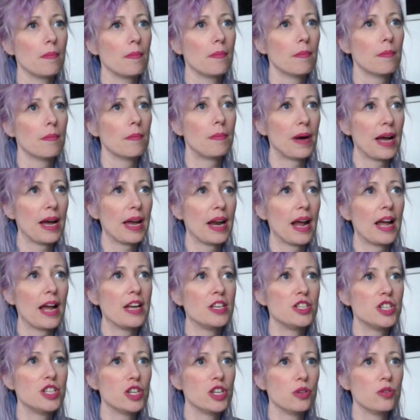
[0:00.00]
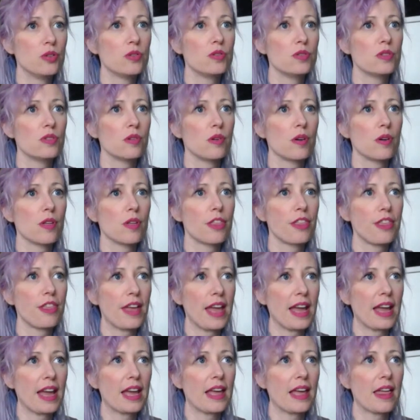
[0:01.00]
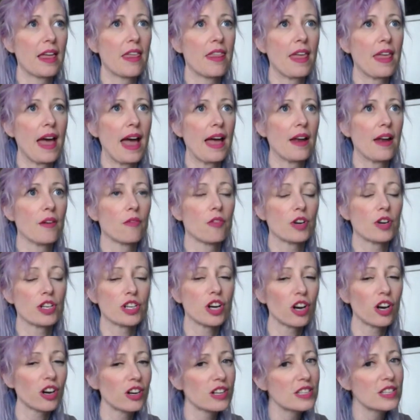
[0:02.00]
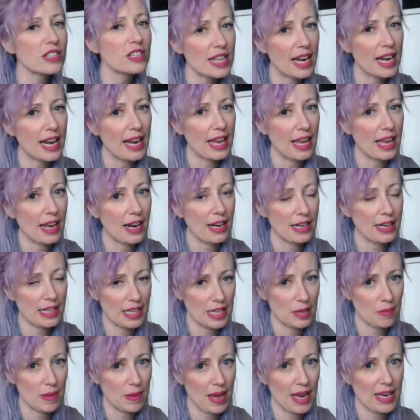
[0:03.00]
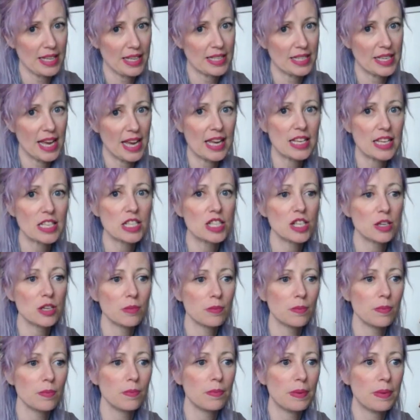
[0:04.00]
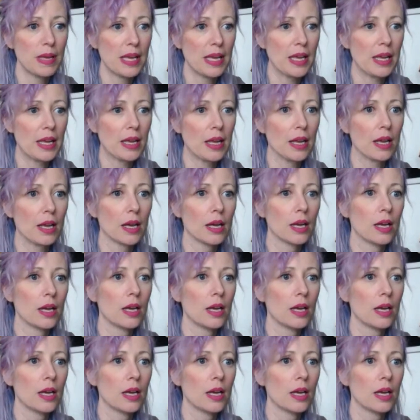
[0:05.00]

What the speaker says: But I do think that returns that I get on eBay tend to be